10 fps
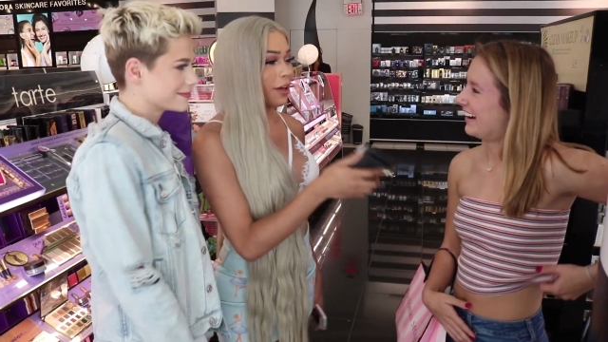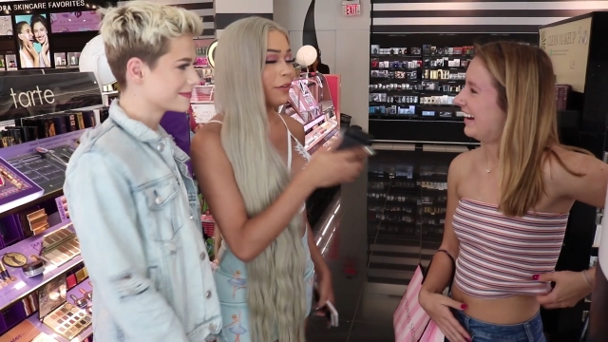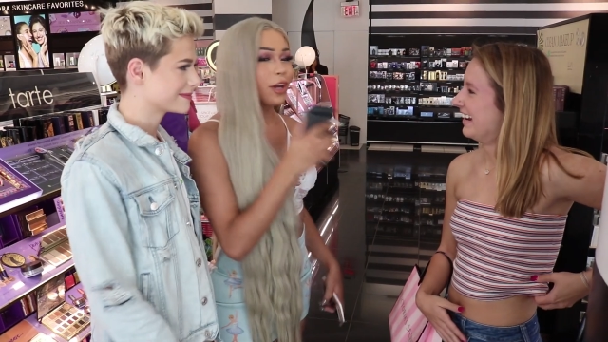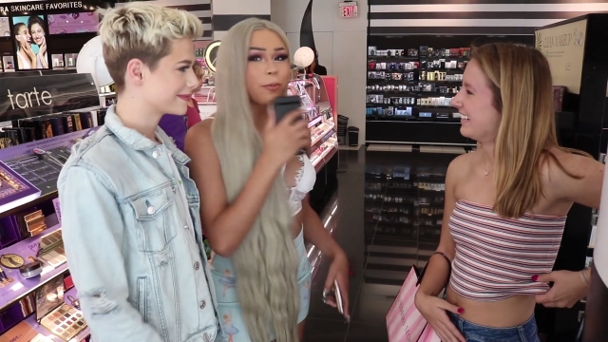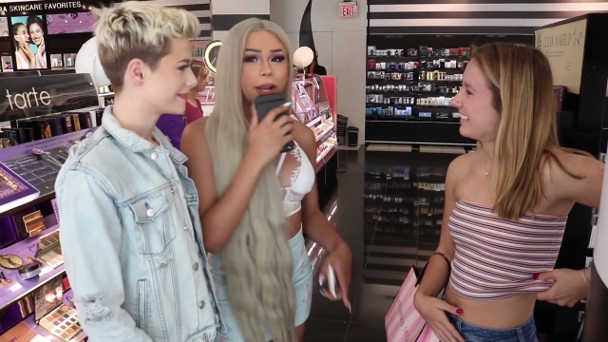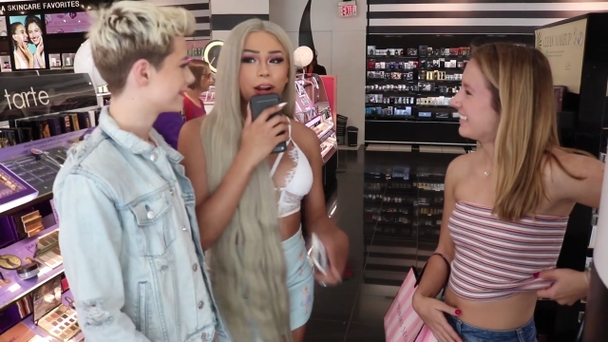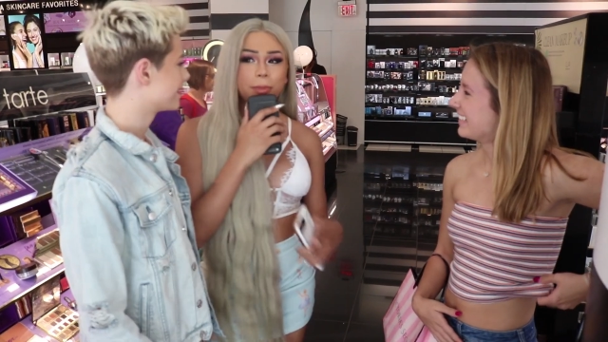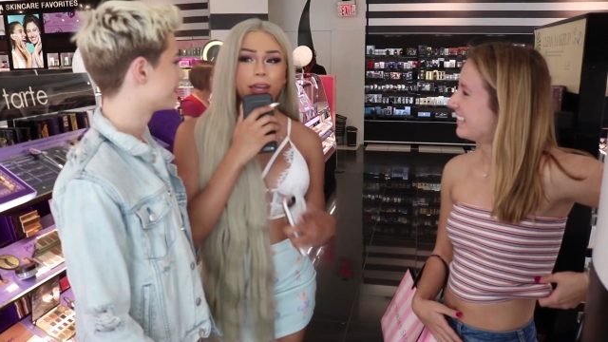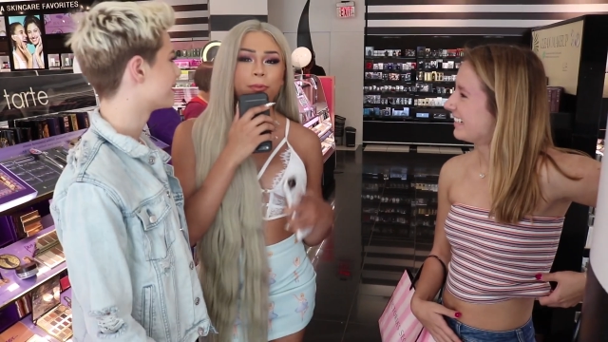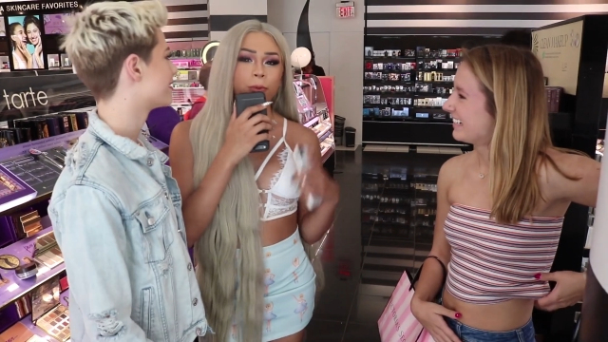Speaker 1: god. If you could rate
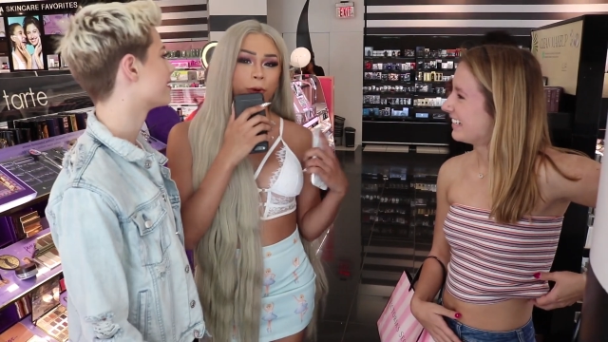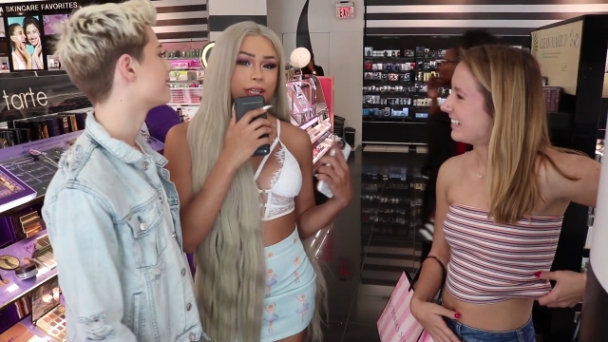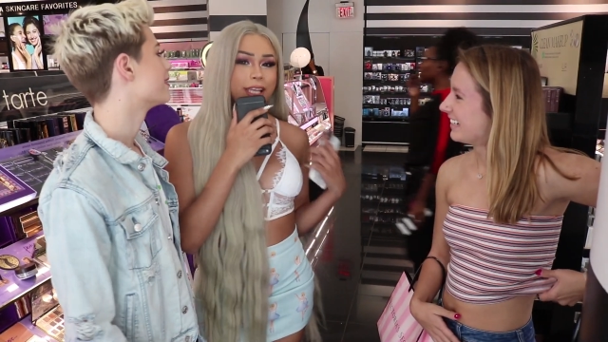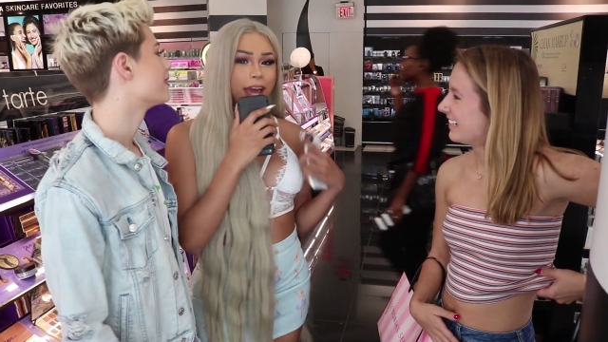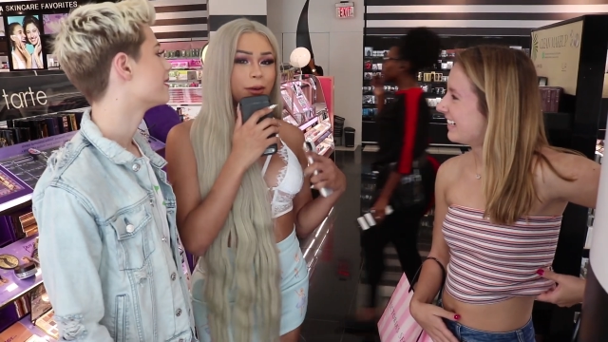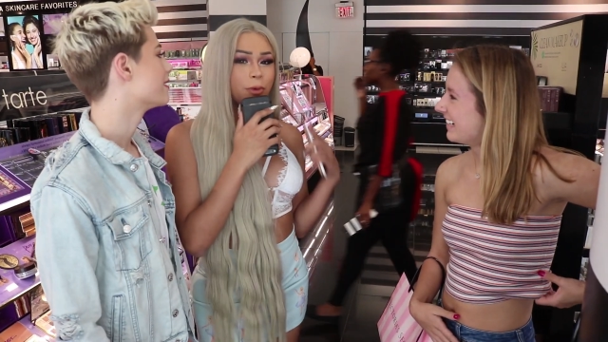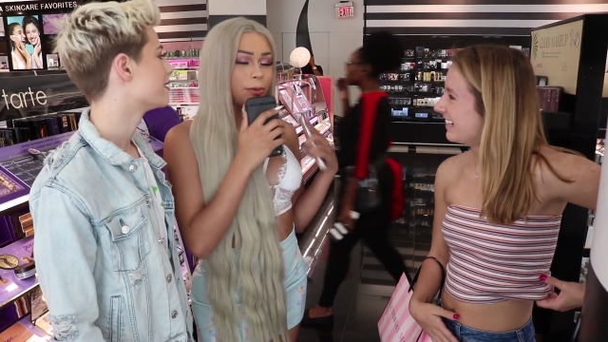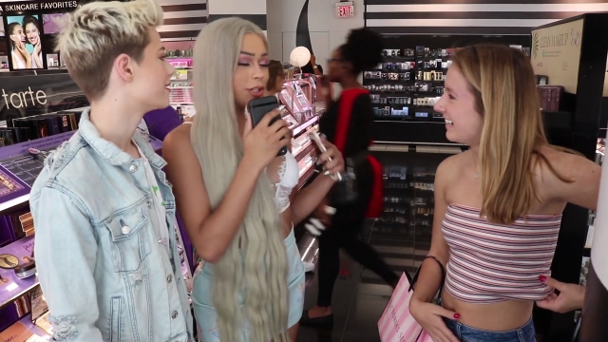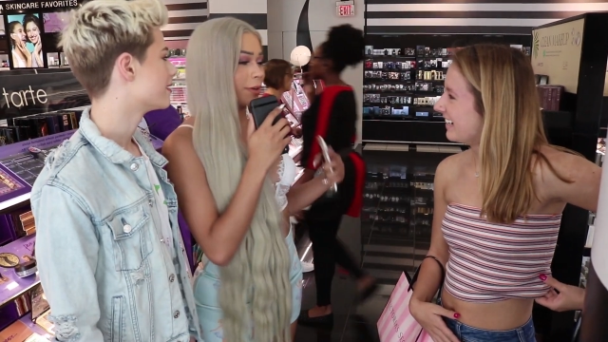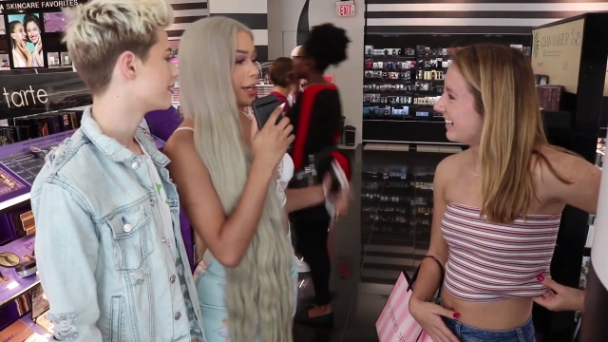our makeup from one to ten,
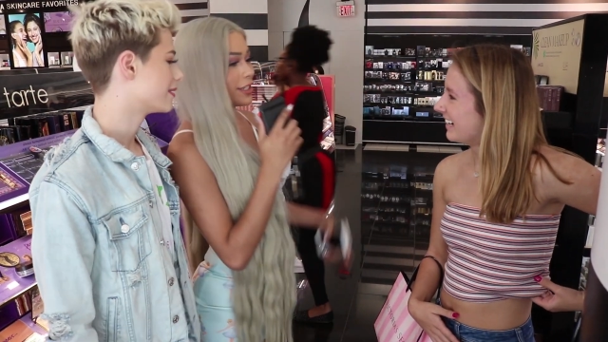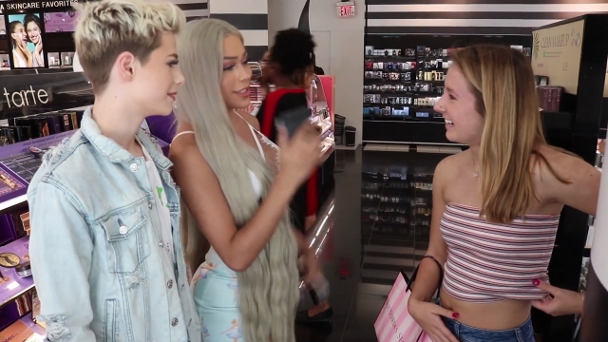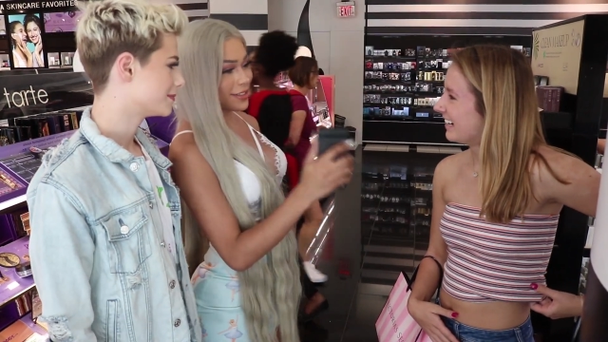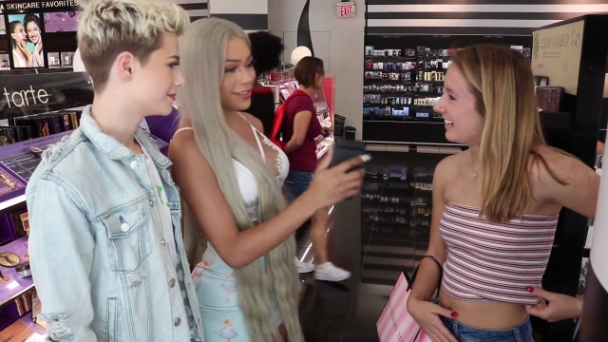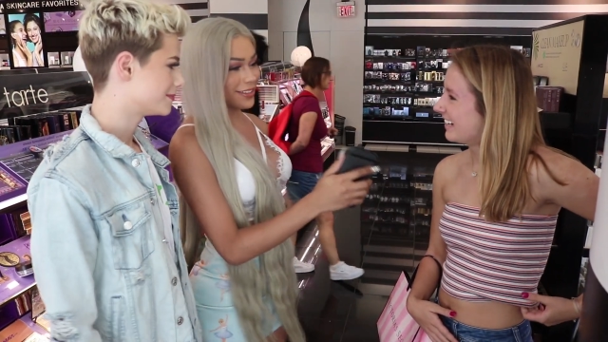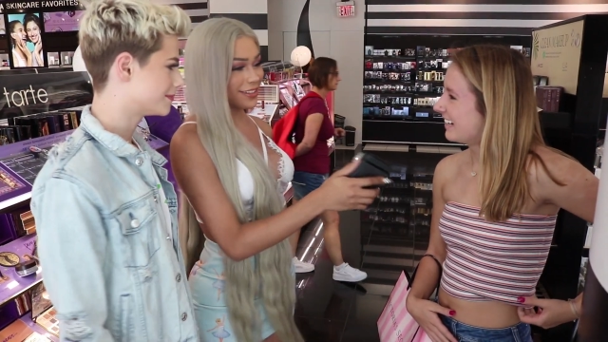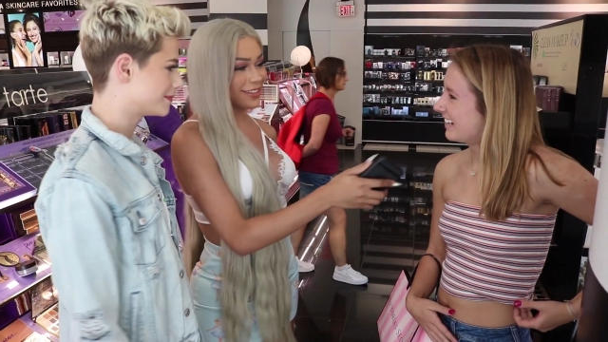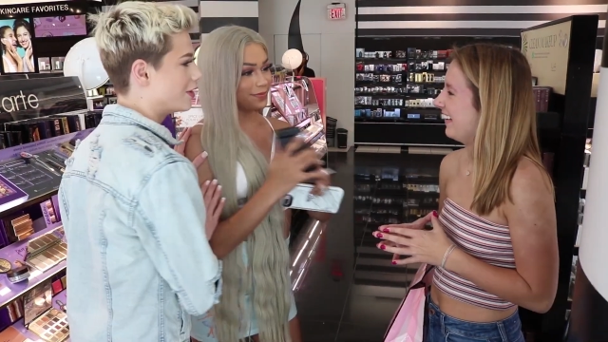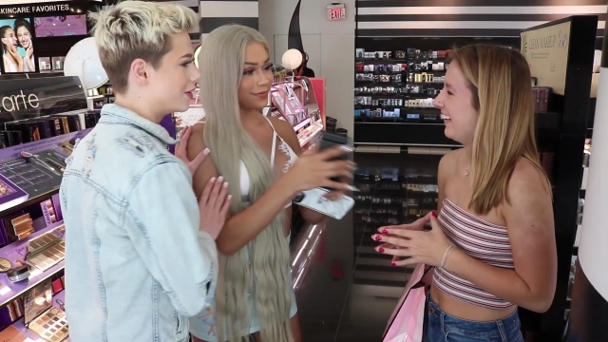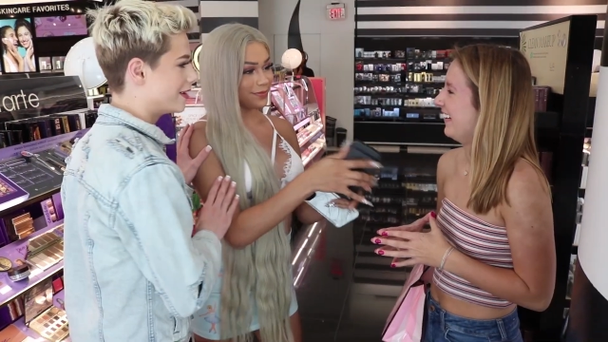what would you rate us?
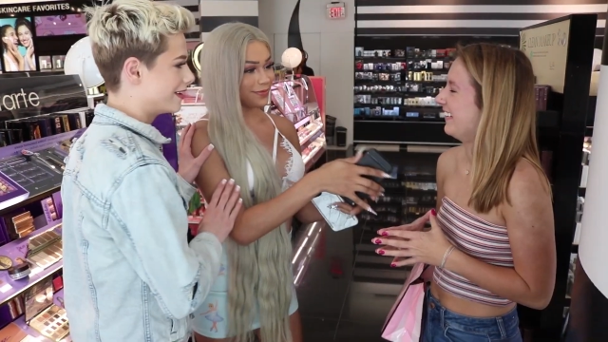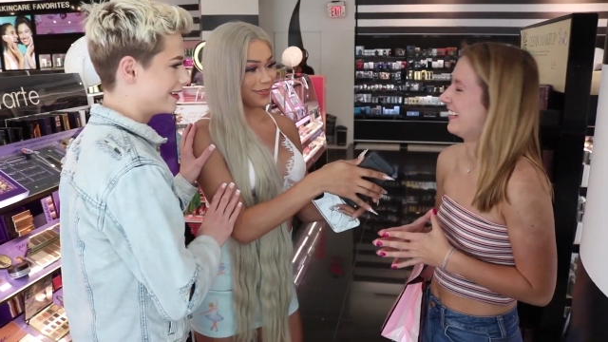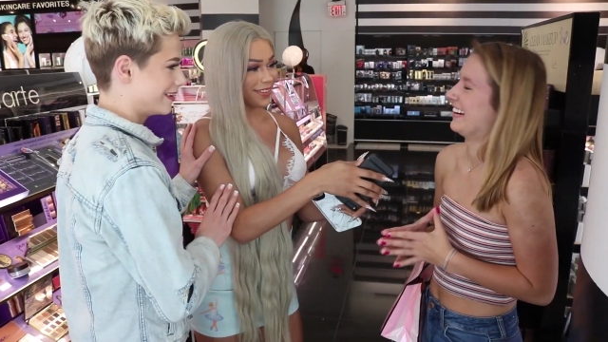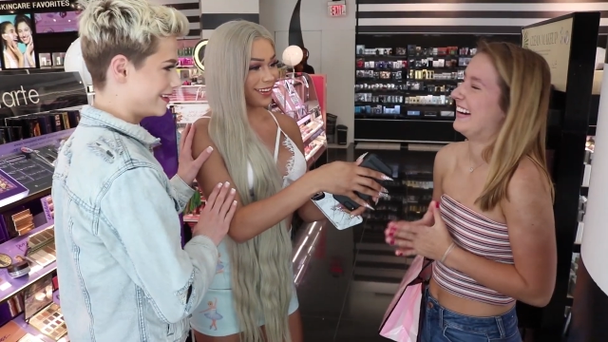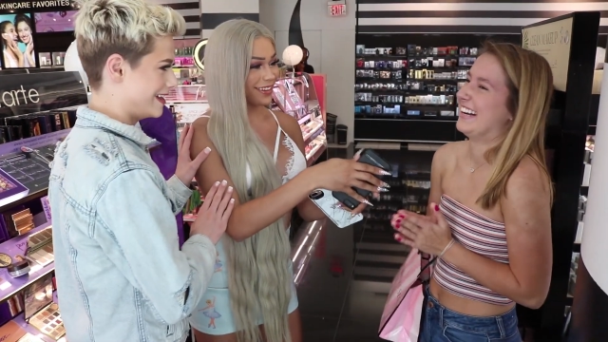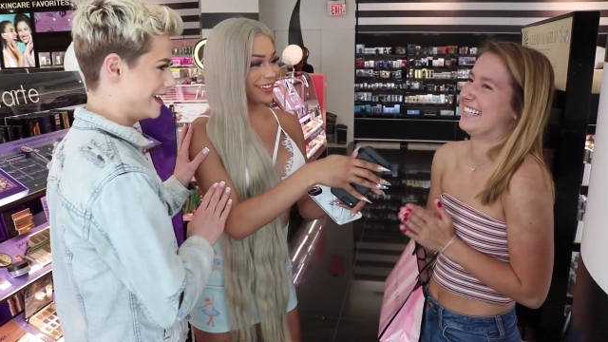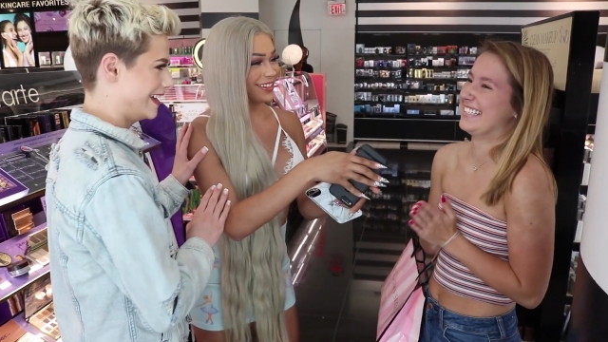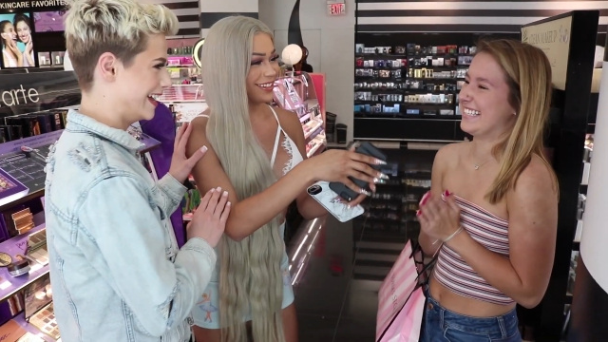Oh gosh,